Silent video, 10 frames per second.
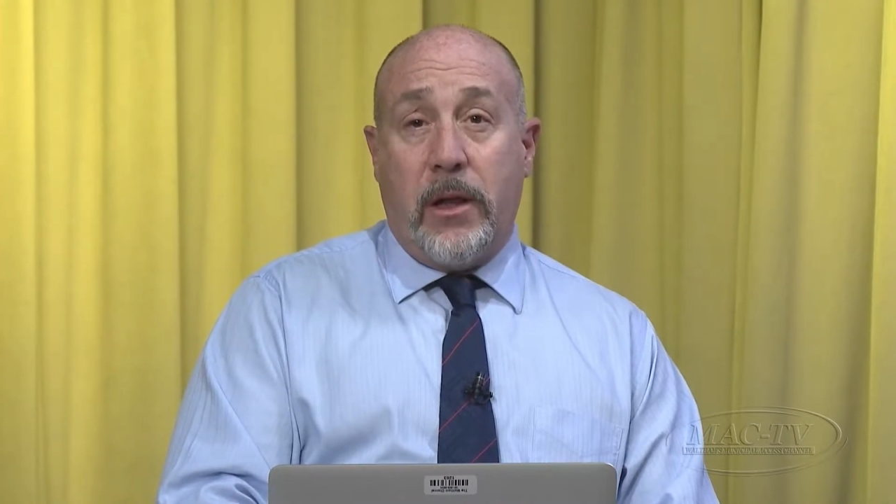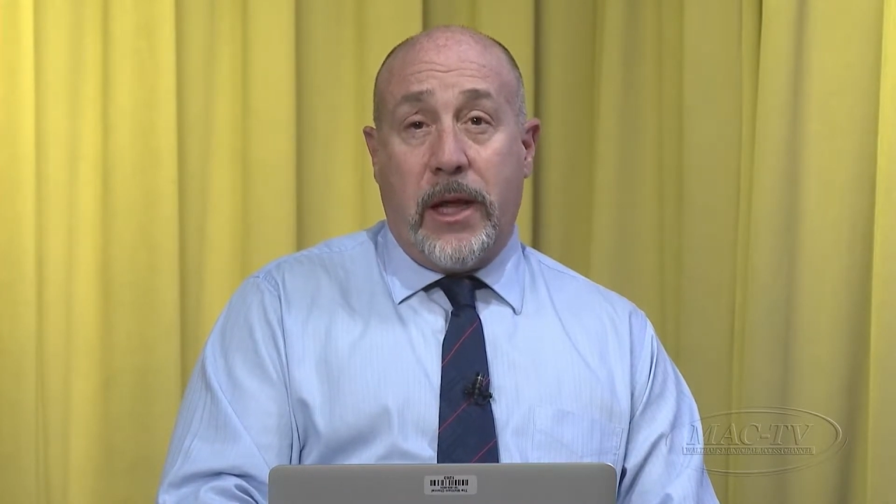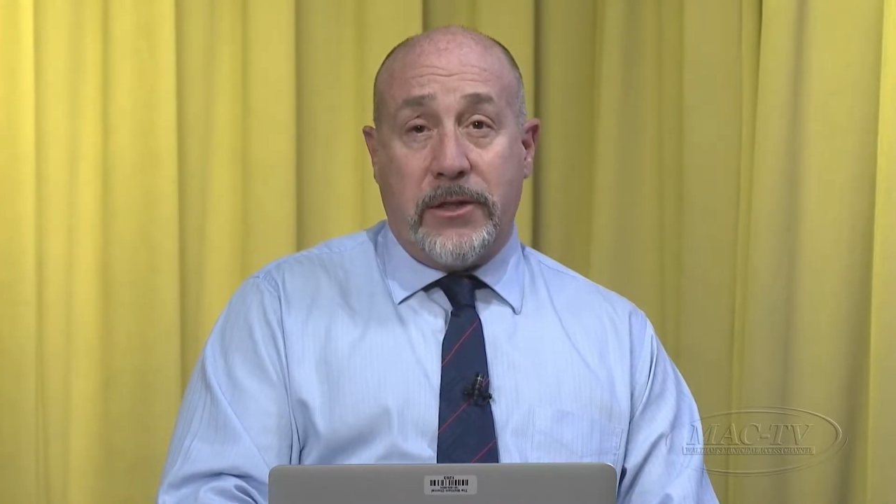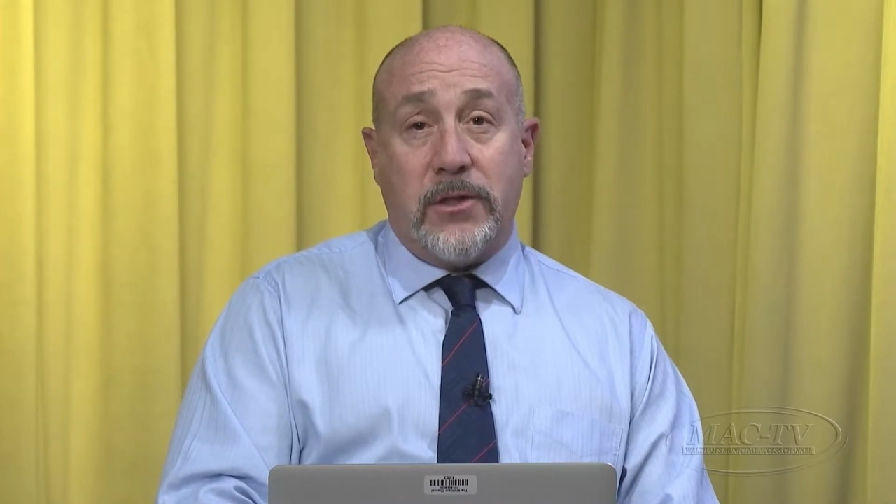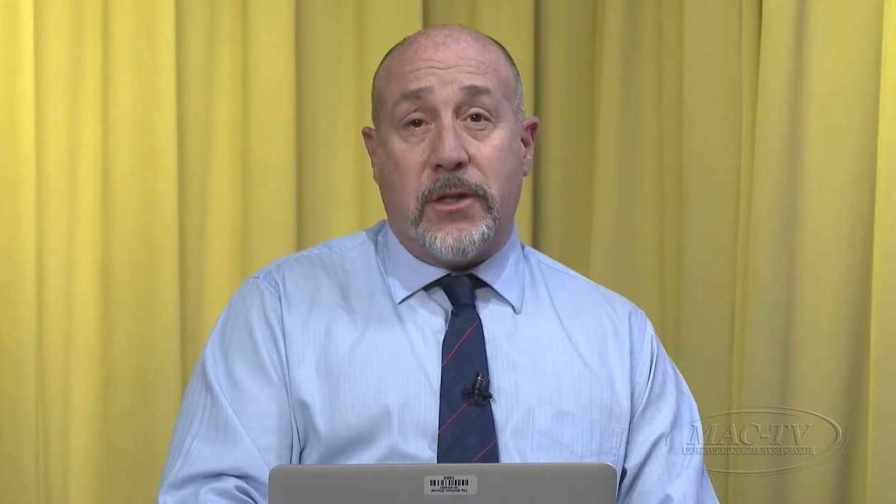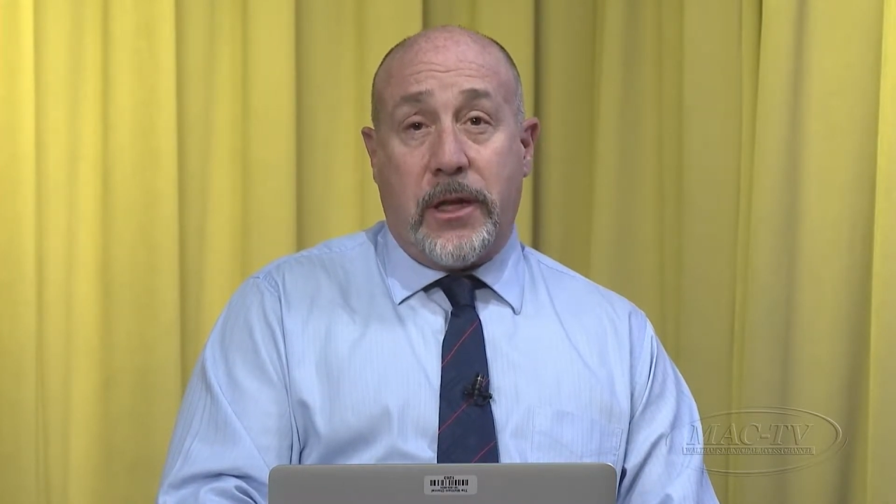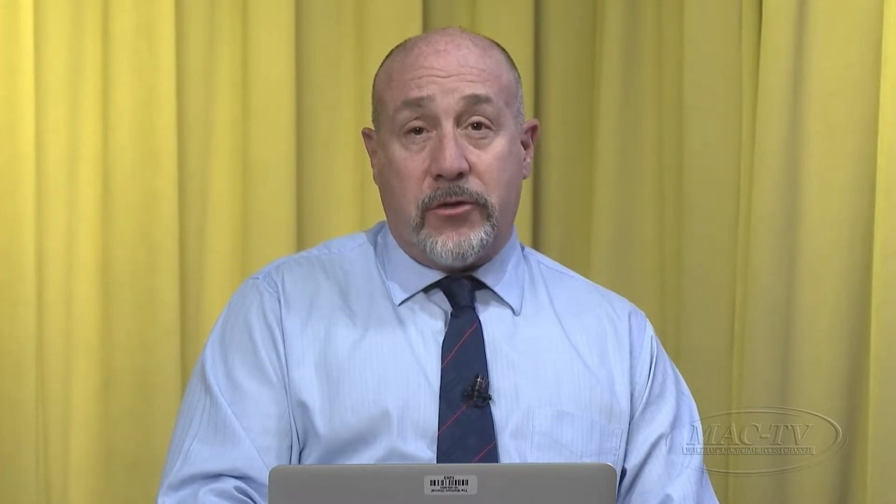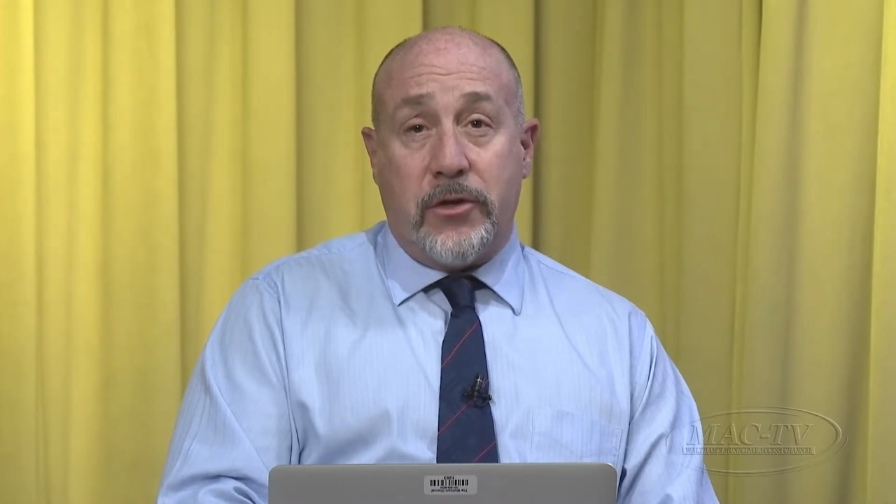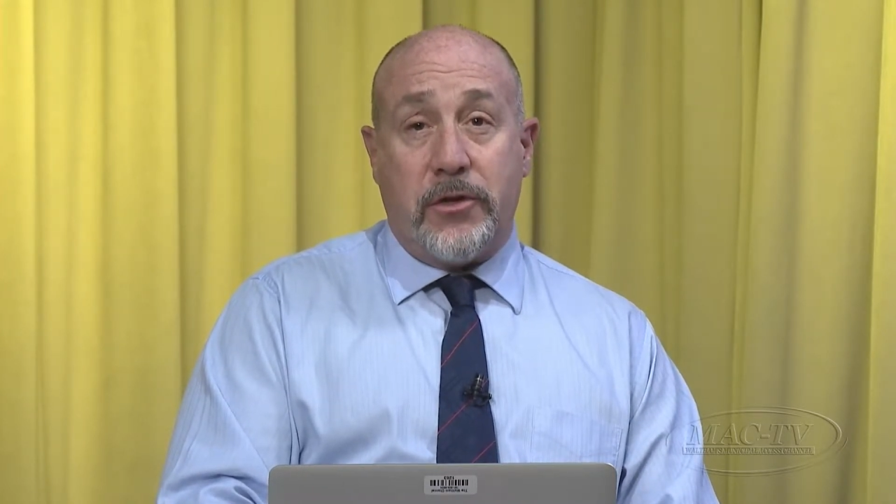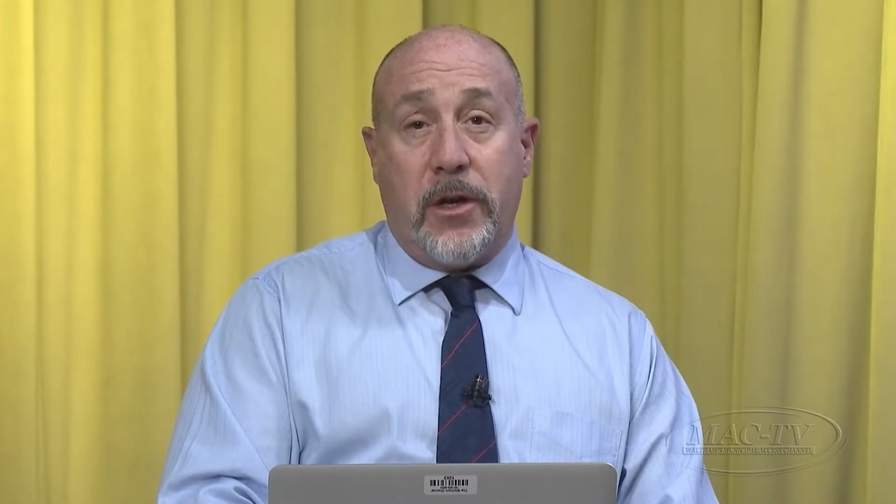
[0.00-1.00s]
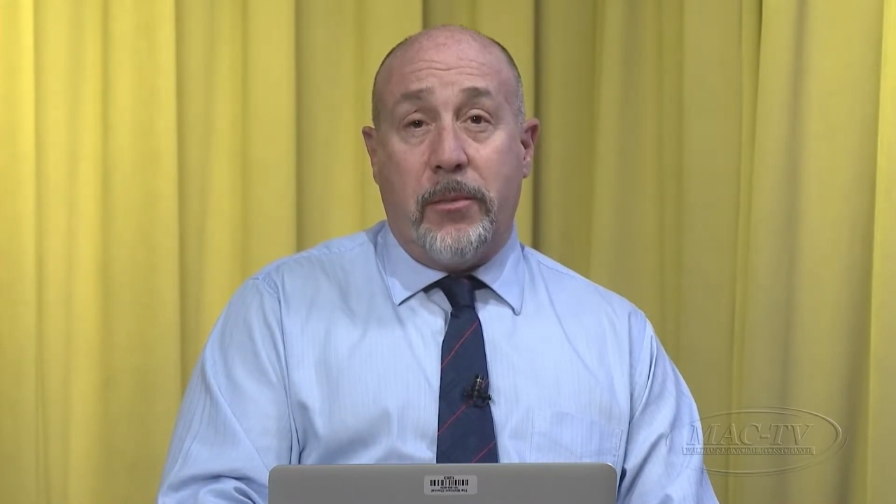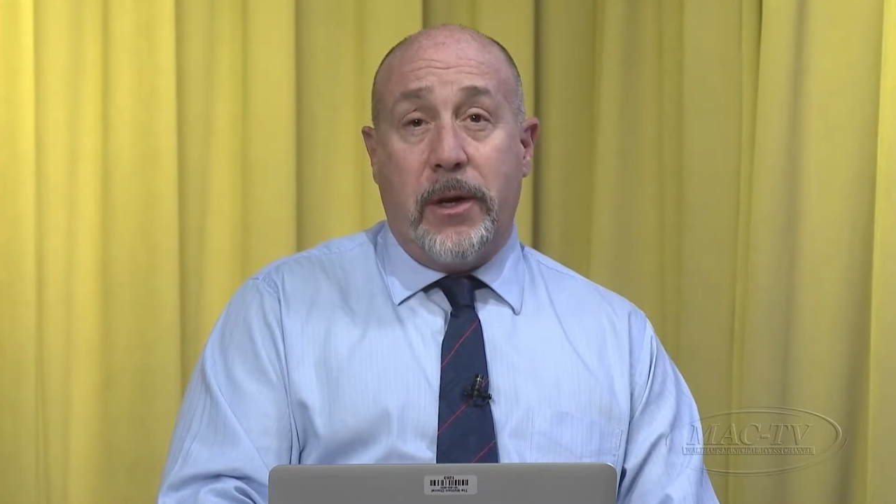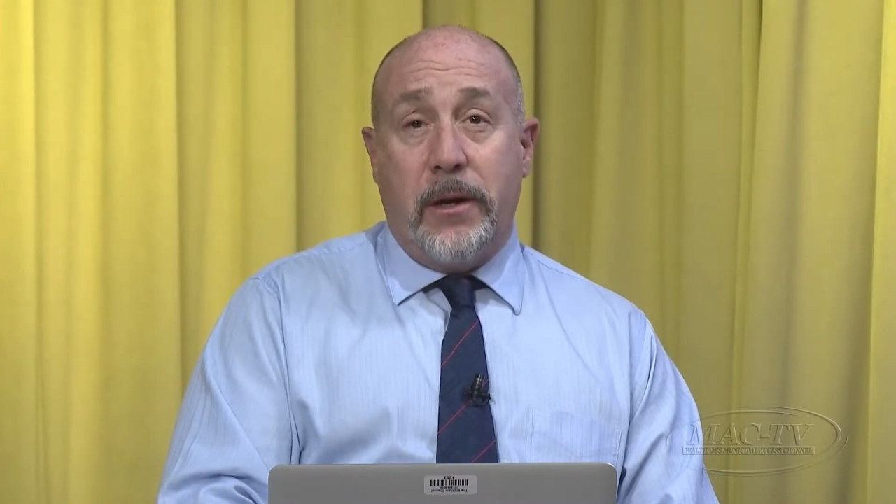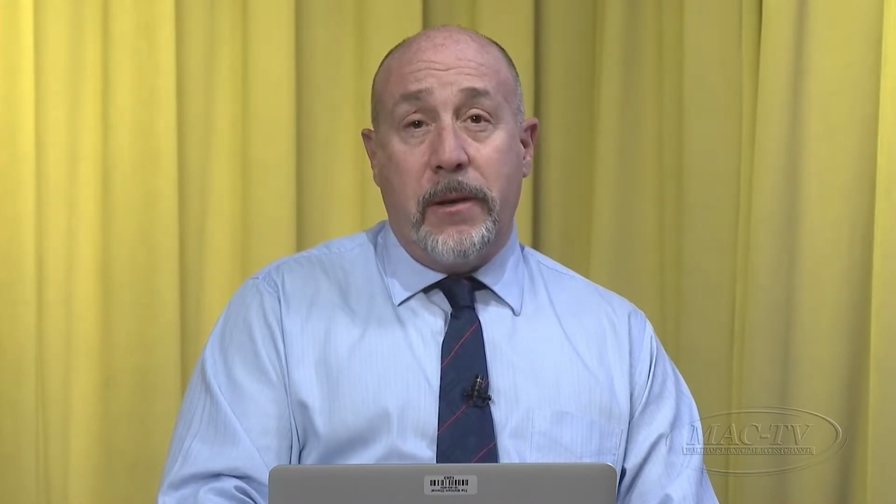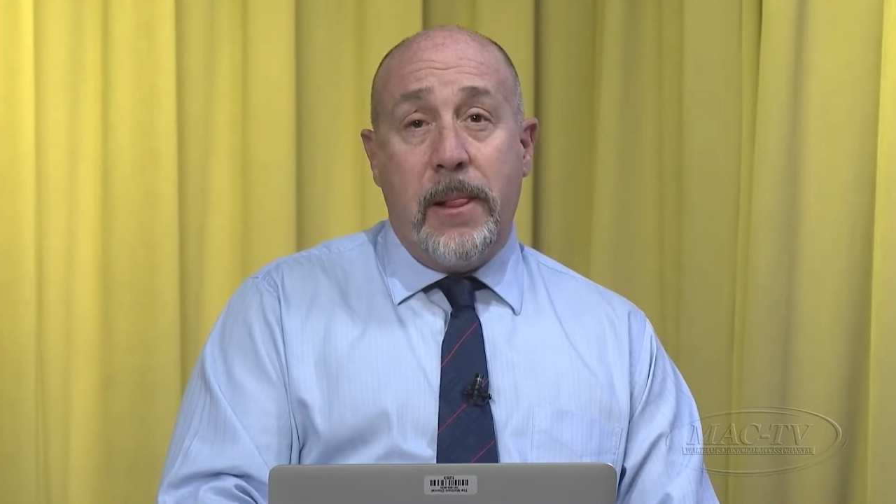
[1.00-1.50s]
licensed electrician come
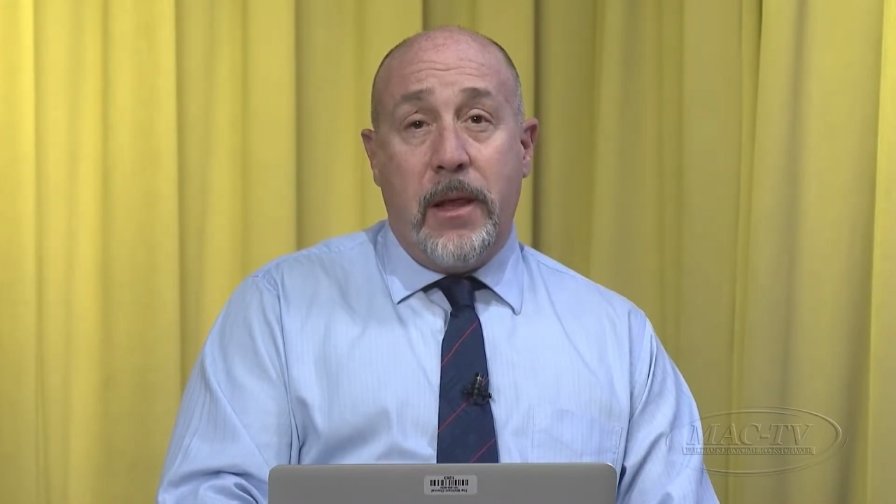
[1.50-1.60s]
in